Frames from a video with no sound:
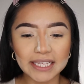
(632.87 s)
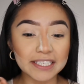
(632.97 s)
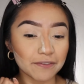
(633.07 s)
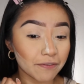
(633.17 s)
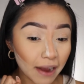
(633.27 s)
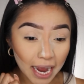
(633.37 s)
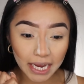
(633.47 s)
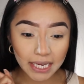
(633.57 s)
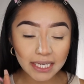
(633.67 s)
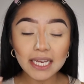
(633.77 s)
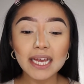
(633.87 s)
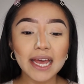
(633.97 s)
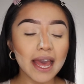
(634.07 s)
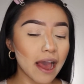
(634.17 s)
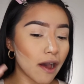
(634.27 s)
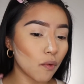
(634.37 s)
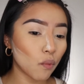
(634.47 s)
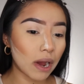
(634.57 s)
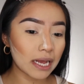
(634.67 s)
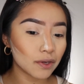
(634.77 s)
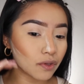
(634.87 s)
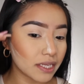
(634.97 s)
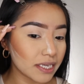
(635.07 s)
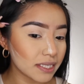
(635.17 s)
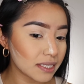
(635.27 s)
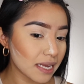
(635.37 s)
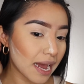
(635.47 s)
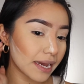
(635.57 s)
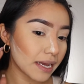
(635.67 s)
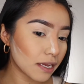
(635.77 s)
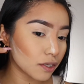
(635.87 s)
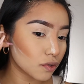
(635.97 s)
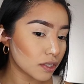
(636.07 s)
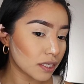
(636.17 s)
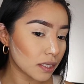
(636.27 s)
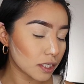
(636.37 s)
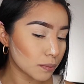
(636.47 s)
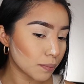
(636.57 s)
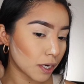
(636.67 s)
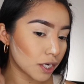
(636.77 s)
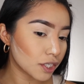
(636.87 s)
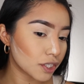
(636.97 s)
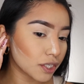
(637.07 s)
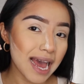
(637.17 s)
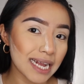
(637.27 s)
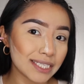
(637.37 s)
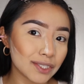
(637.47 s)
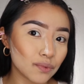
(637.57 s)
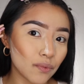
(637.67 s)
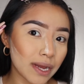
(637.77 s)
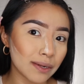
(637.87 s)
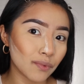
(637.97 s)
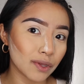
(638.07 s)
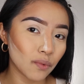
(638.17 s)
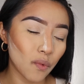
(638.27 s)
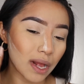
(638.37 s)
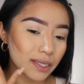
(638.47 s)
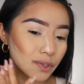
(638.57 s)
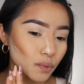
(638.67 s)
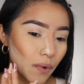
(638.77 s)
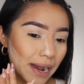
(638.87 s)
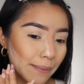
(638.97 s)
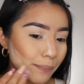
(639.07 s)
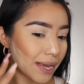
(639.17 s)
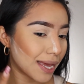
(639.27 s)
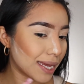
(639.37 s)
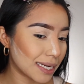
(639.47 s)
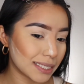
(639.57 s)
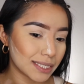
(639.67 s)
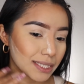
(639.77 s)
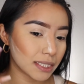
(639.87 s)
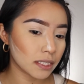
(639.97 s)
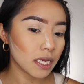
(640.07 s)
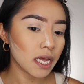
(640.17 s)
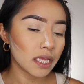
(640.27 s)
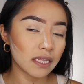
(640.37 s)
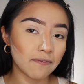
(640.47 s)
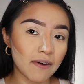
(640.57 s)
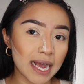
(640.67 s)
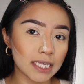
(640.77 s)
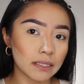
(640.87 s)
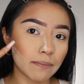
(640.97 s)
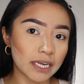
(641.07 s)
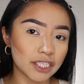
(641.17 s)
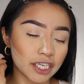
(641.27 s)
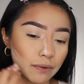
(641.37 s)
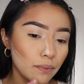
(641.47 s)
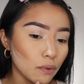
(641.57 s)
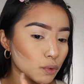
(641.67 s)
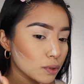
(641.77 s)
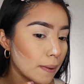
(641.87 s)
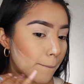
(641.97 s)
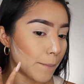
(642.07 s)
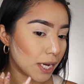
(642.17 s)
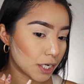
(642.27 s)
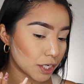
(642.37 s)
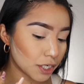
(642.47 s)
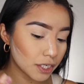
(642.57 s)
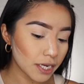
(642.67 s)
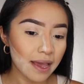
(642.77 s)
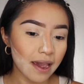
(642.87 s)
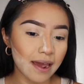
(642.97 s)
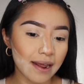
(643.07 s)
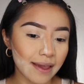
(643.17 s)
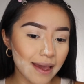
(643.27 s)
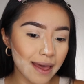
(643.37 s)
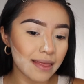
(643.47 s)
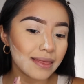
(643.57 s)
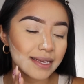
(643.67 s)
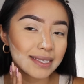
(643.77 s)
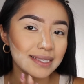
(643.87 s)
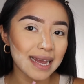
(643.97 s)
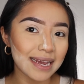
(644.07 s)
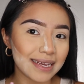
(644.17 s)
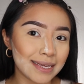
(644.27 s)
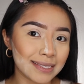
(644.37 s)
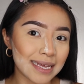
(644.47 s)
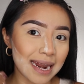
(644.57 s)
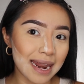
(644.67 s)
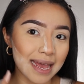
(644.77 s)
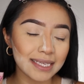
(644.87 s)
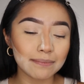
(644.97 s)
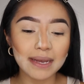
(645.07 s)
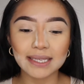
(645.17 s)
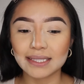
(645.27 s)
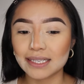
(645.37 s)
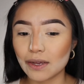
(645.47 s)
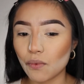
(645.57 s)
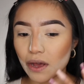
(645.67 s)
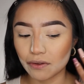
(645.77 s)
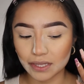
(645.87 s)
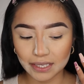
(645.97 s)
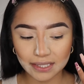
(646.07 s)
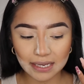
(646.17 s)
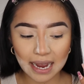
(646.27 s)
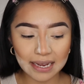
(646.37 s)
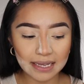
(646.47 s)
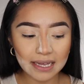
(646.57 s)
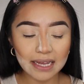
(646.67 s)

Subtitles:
defined, while this side using the sponge, I just went with one swipe and it just defines my cheekbones better. And again, this side is less messy, while this side